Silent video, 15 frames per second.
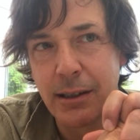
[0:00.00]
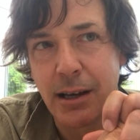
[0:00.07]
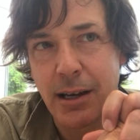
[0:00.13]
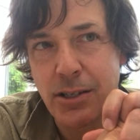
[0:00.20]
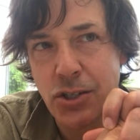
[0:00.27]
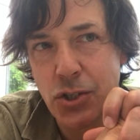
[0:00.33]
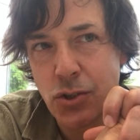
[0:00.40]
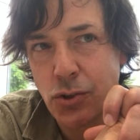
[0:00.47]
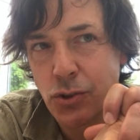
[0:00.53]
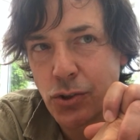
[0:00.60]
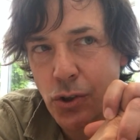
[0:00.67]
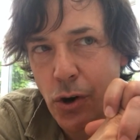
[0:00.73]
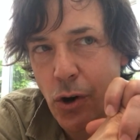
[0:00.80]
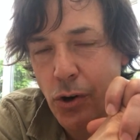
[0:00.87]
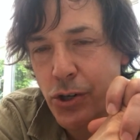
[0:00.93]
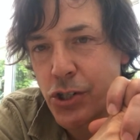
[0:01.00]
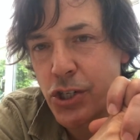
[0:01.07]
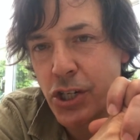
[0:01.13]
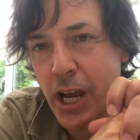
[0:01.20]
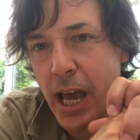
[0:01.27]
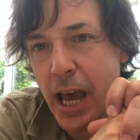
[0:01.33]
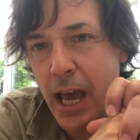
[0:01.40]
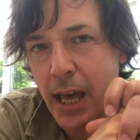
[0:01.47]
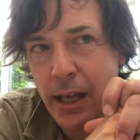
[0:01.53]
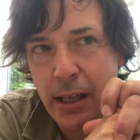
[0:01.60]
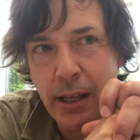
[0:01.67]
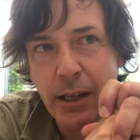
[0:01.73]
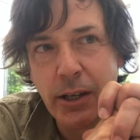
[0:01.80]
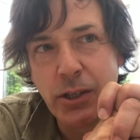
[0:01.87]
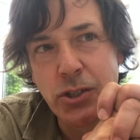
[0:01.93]
I stood on a chair
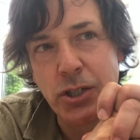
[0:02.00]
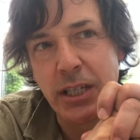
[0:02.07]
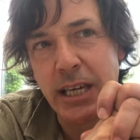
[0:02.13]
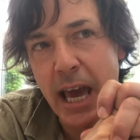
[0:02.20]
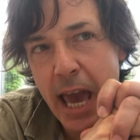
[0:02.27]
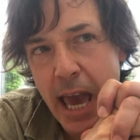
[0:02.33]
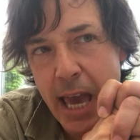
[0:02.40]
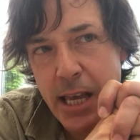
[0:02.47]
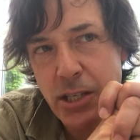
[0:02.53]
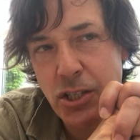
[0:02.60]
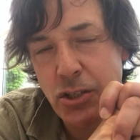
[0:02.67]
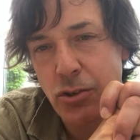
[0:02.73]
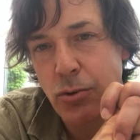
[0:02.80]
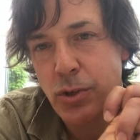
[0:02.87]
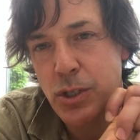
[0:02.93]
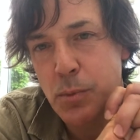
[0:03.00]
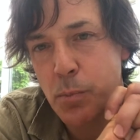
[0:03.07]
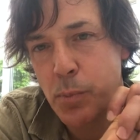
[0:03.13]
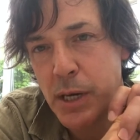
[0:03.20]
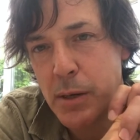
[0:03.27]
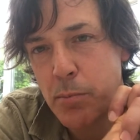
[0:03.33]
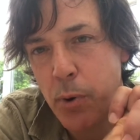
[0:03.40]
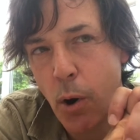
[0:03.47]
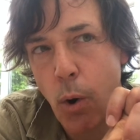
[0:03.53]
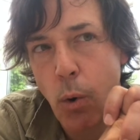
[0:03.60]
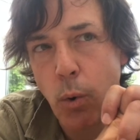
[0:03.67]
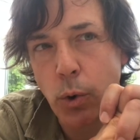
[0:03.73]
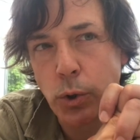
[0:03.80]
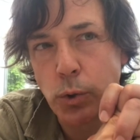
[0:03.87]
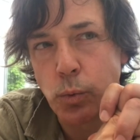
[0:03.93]
to gaze through its
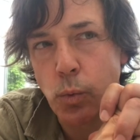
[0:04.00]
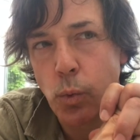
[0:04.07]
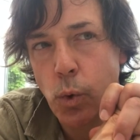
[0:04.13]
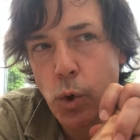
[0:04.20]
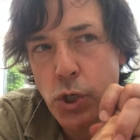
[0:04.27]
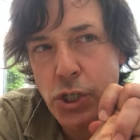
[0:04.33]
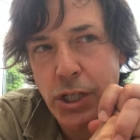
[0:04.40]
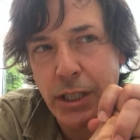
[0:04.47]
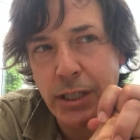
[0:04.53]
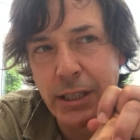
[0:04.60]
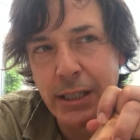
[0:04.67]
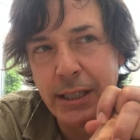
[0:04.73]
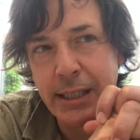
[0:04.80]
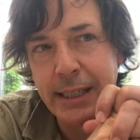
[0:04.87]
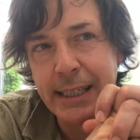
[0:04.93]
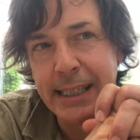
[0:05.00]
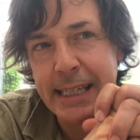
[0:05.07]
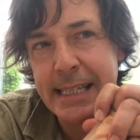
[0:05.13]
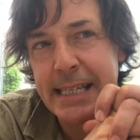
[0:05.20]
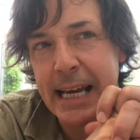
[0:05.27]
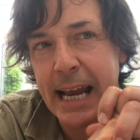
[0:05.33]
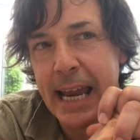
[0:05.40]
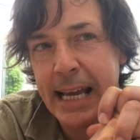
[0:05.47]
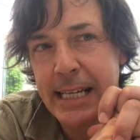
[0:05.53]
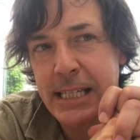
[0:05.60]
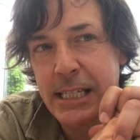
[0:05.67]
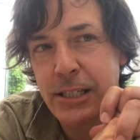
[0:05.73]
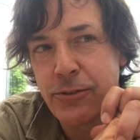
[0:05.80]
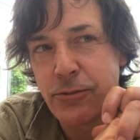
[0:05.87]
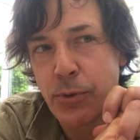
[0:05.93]
peephole at water he'd
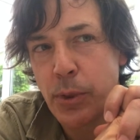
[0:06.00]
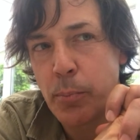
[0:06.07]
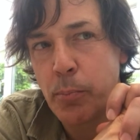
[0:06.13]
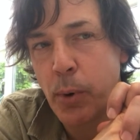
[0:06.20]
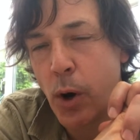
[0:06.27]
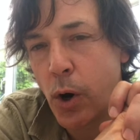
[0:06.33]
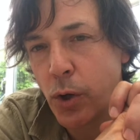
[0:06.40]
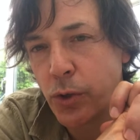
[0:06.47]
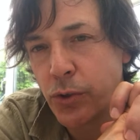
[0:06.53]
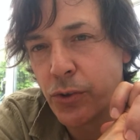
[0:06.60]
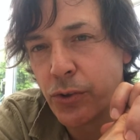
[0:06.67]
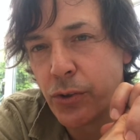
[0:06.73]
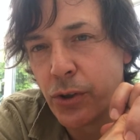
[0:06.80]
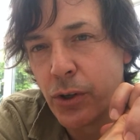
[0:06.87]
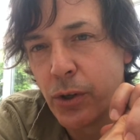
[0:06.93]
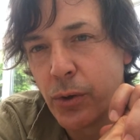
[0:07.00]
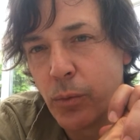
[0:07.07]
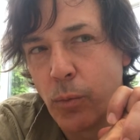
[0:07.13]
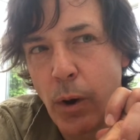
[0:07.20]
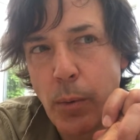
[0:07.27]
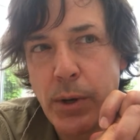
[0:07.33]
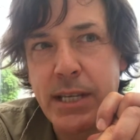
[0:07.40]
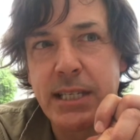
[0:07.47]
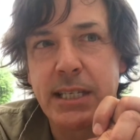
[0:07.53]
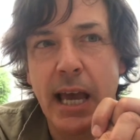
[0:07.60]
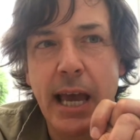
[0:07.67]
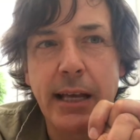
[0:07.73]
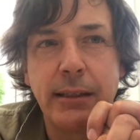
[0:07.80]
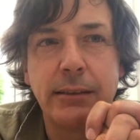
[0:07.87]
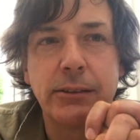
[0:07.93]
collected from the pond where we
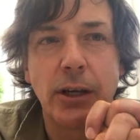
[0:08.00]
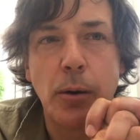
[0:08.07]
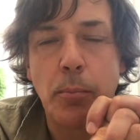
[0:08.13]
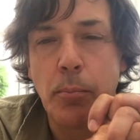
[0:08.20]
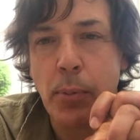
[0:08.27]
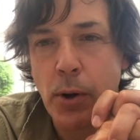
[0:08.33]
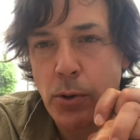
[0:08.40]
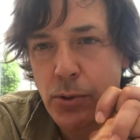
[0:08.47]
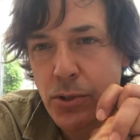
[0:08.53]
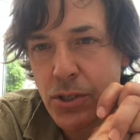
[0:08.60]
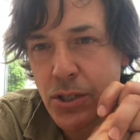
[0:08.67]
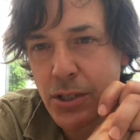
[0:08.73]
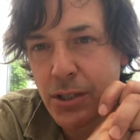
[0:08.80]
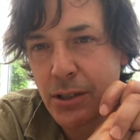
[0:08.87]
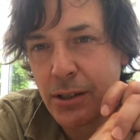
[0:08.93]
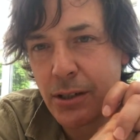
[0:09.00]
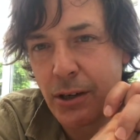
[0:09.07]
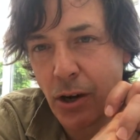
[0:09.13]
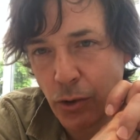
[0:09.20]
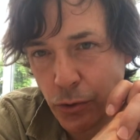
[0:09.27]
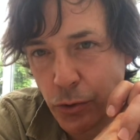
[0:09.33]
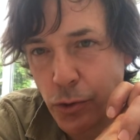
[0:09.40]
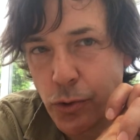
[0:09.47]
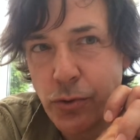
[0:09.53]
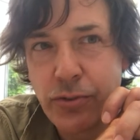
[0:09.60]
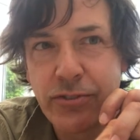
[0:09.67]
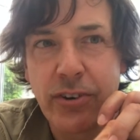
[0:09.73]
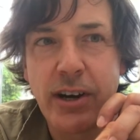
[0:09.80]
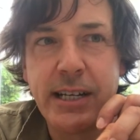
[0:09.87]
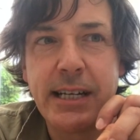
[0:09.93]
sailed our boats on Good
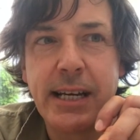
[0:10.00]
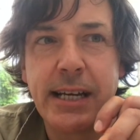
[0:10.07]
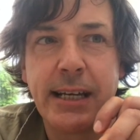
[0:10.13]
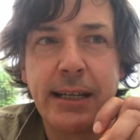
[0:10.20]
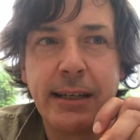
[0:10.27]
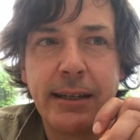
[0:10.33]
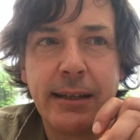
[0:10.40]
Friday.